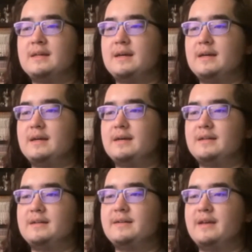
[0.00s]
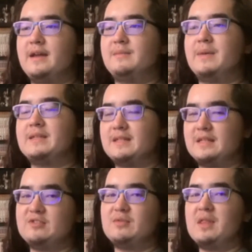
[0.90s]
and basically
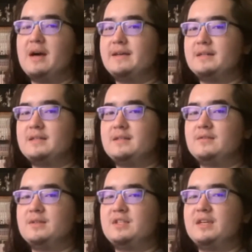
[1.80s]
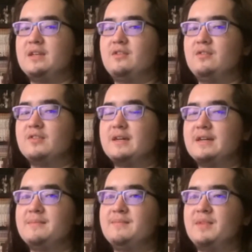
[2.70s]
he was lying to Shiki the whole
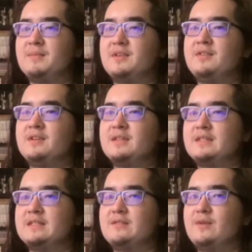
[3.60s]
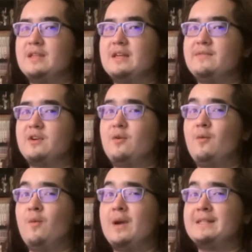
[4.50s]
time, I'm curious as to why they never
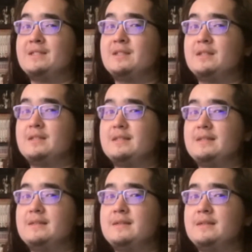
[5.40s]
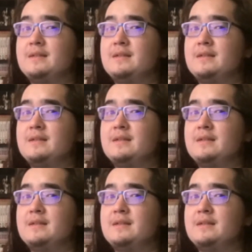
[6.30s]
questioned it.